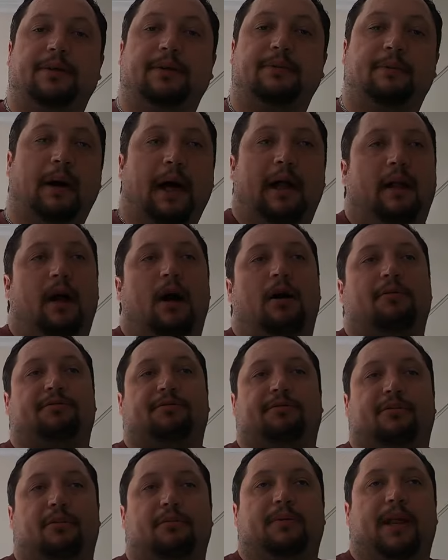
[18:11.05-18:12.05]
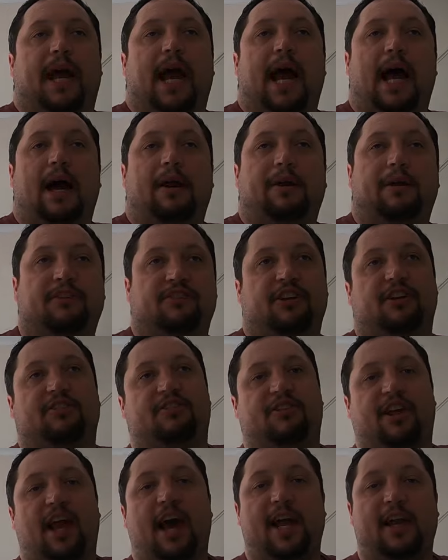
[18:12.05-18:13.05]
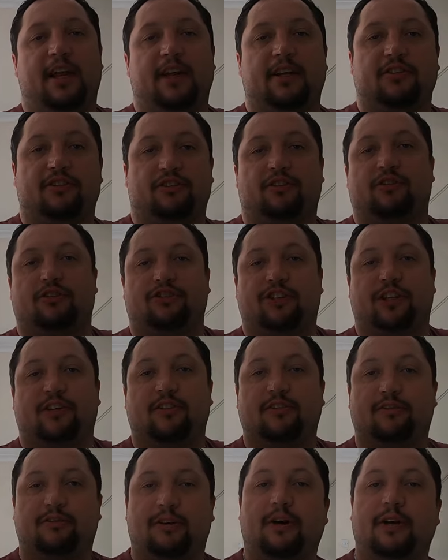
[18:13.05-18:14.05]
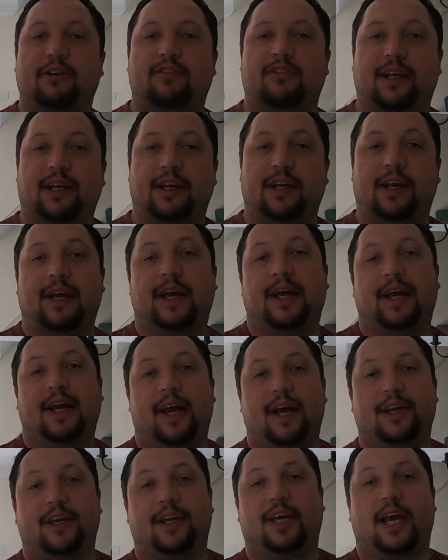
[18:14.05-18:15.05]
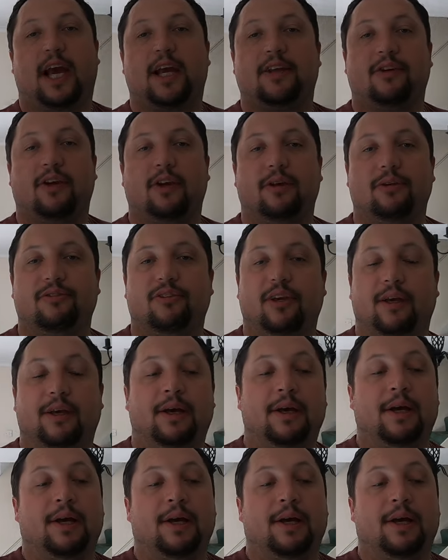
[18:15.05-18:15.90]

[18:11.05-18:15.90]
well, I've come down, said to the aliens, you're shit at fighting, and you can use it.